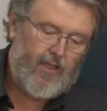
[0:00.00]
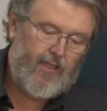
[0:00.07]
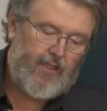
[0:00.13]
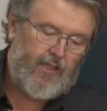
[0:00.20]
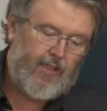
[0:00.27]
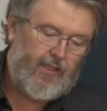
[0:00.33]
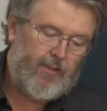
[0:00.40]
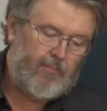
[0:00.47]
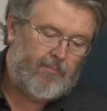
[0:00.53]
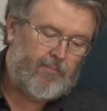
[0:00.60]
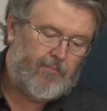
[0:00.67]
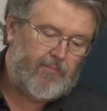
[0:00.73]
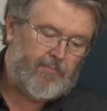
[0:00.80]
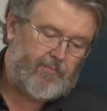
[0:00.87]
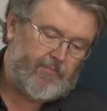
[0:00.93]

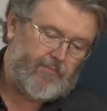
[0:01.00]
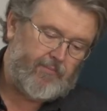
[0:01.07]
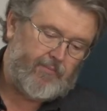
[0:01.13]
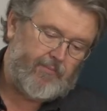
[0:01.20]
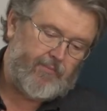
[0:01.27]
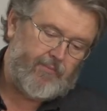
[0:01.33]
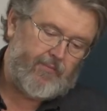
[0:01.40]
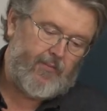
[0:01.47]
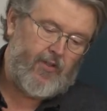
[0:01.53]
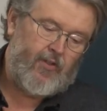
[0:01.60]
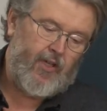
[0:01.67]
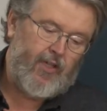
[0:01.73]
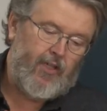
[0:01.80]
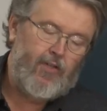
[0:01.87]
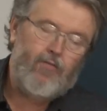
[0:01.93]
Um,
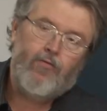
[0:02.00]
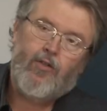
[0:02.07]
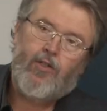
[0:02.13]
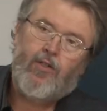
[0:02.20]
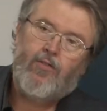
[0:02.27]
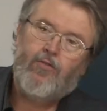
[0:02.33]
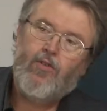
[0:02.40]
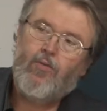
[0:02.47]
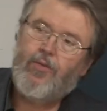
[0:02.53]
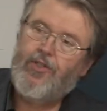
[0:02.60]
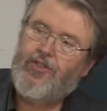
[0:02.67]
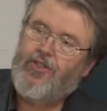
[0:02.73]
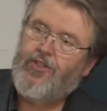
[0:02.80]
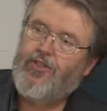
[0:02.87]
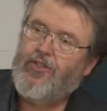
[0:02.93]
they can involve
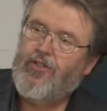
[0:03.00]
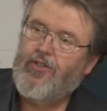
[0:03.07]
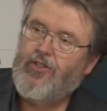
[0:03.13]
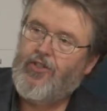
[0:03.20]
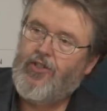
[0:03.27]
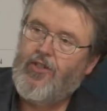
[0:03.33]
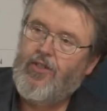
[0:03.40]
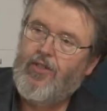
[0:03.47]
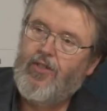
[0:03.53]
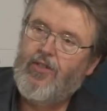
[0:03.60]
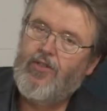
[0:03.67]
resistance